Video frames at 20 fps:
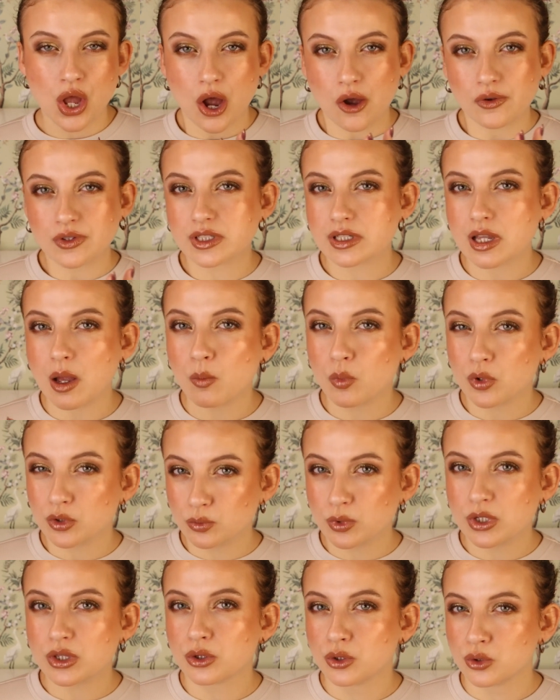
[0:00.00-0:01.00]
of
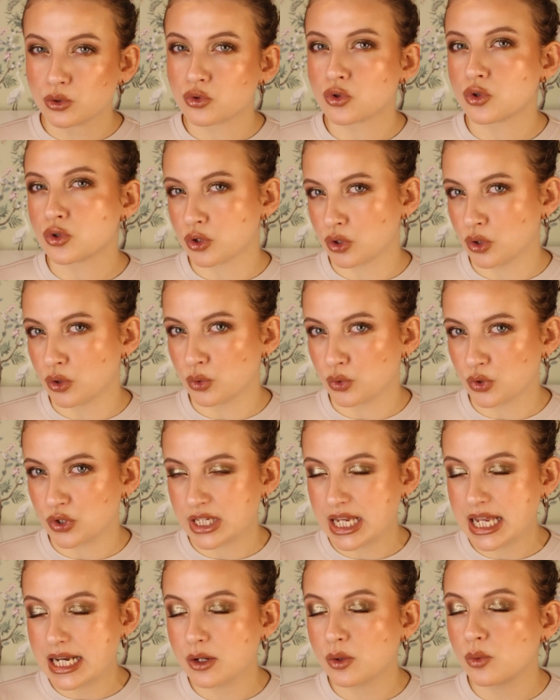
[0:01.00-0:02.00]
someone with neutral to cool
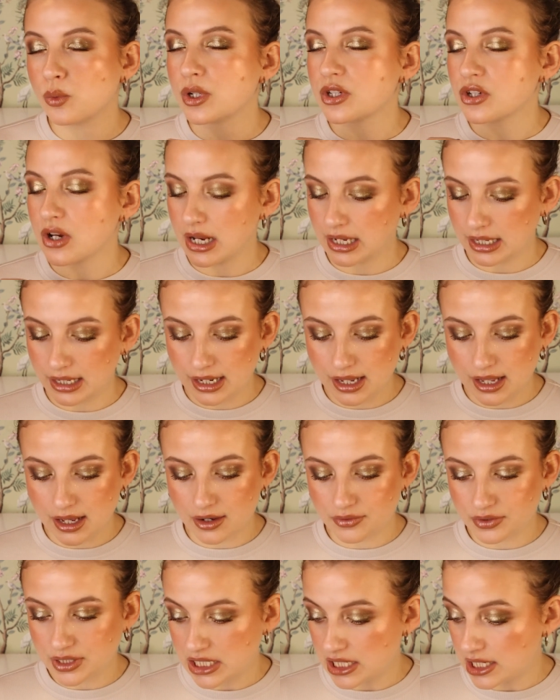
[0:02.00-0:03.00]
skin, which I
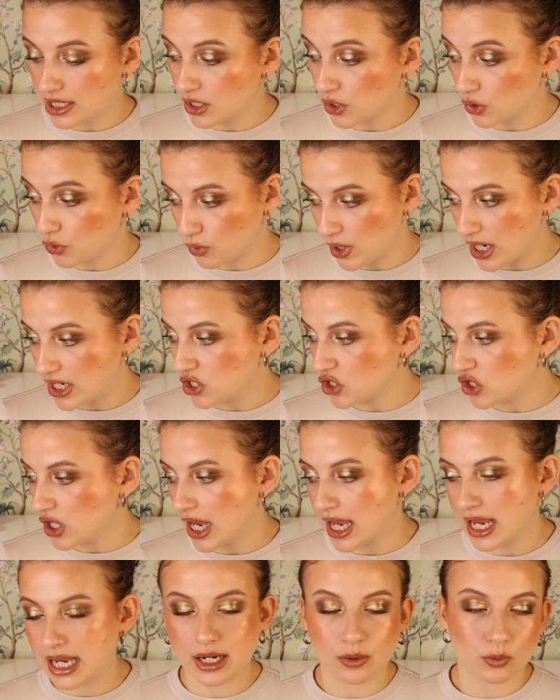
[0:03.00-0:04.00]
love. This is a great
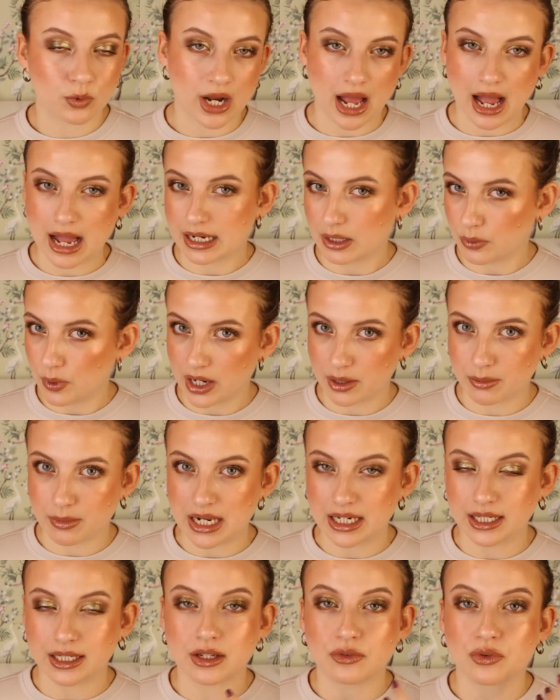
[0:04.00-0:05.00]
shade. I would highly
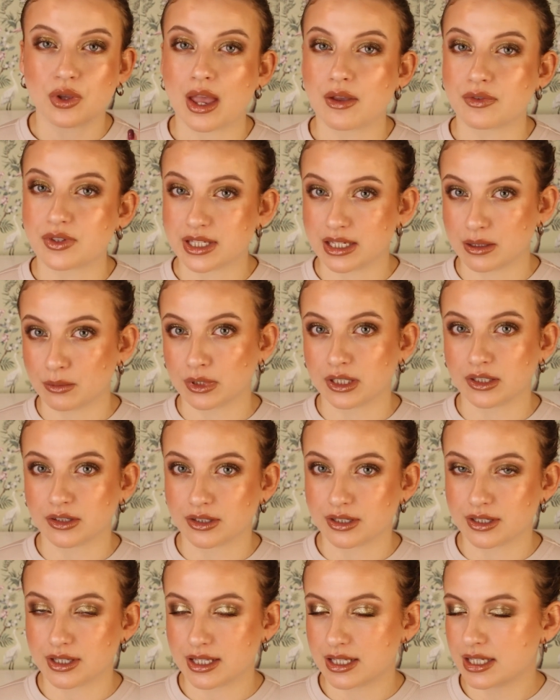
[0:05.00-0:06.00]
recommend it if you have
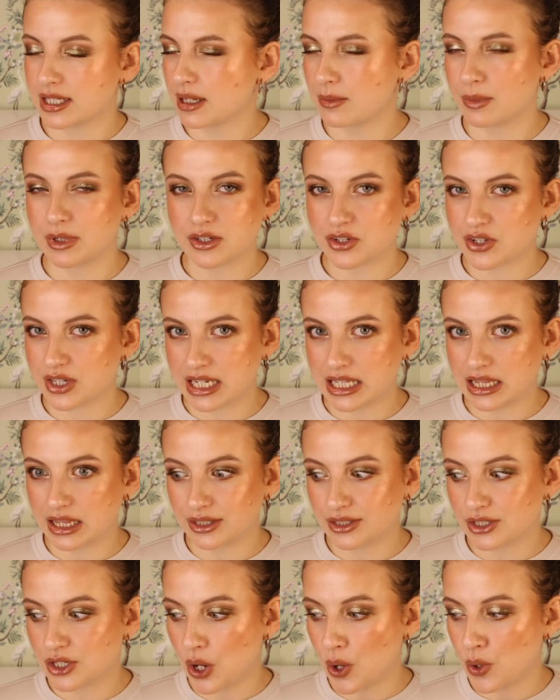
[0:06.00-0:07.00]
a similar
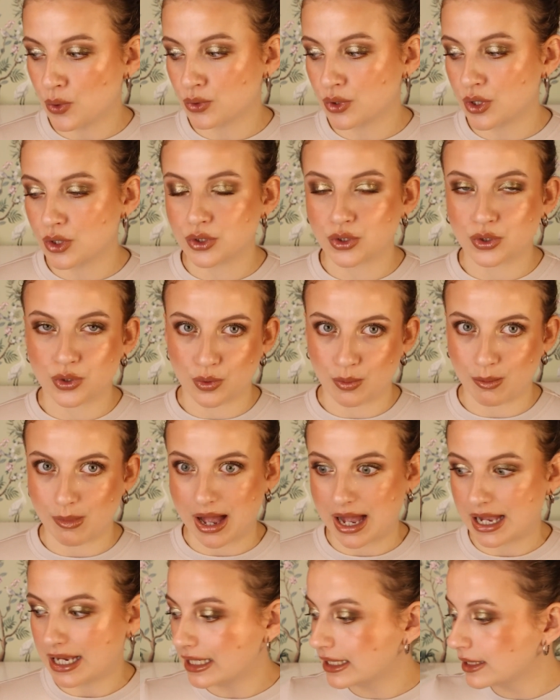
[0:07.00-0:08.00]
skin tone to
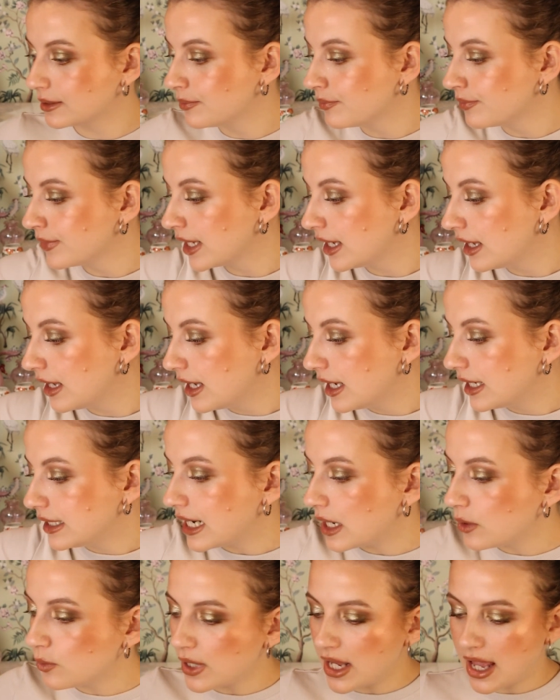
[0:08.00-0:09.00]
mine.
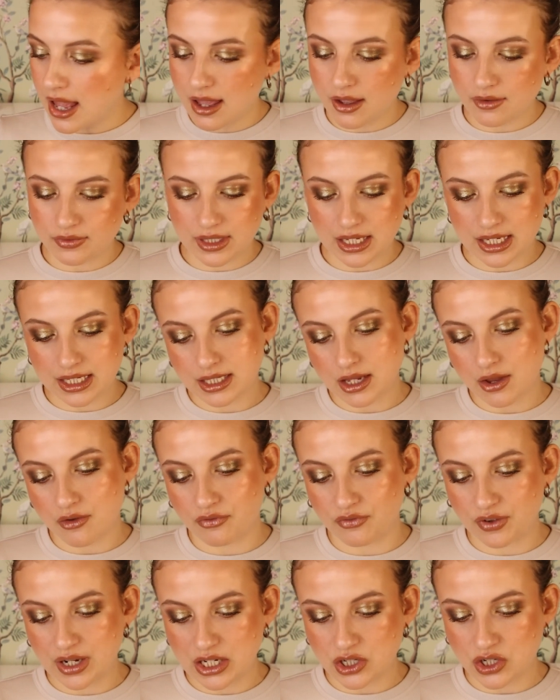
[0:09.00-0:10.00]
Then we have this
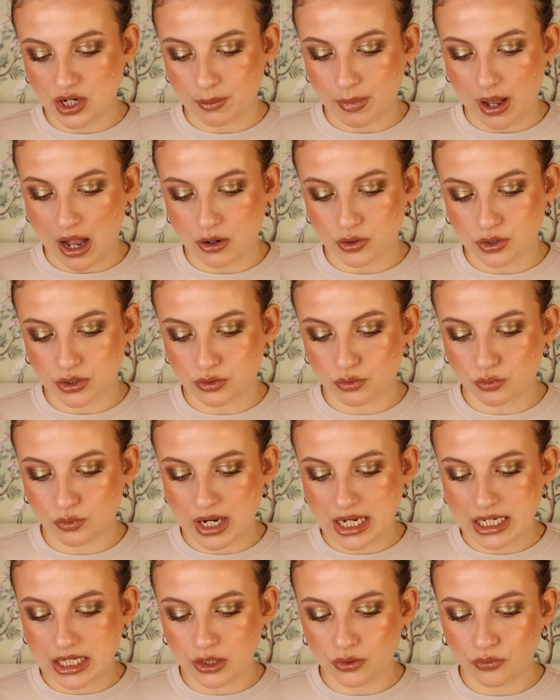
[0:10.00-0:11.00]
finishing powder, the
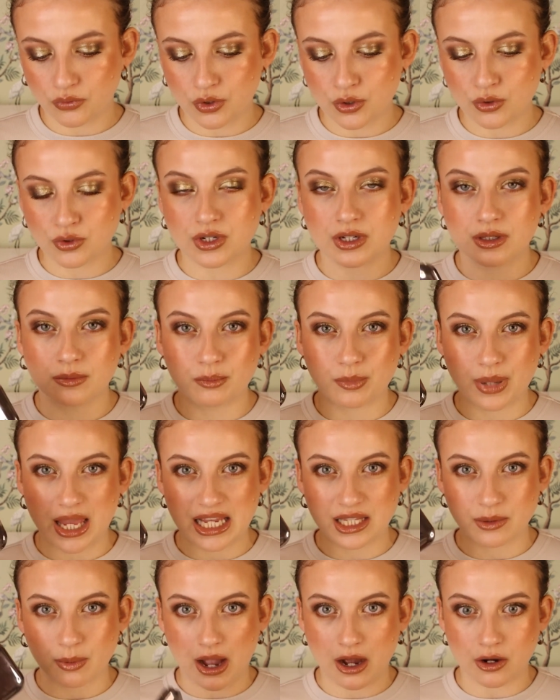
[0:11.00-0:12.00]
Radiant Fusion
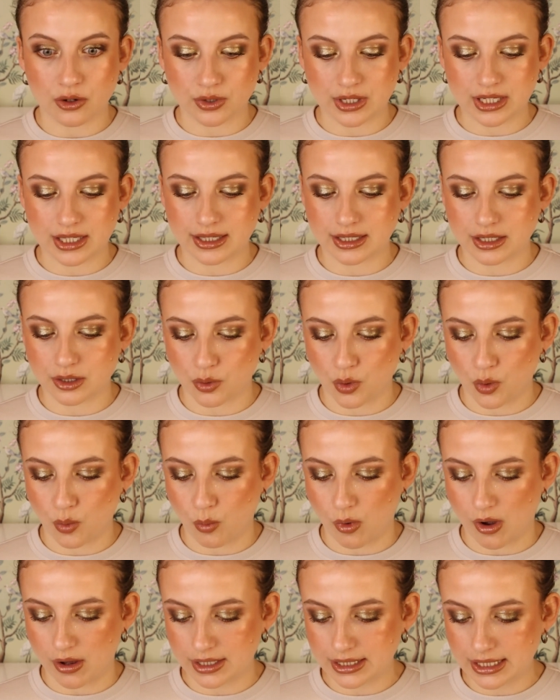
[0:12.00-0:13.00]
Baked Powder in
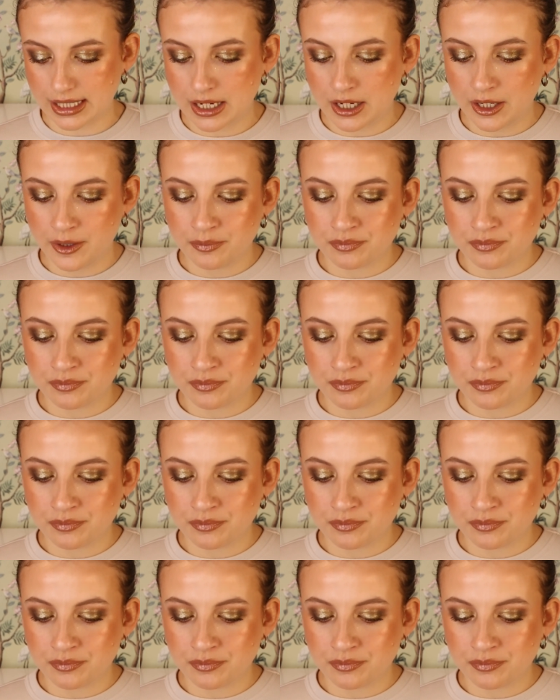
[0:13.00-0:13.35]
01.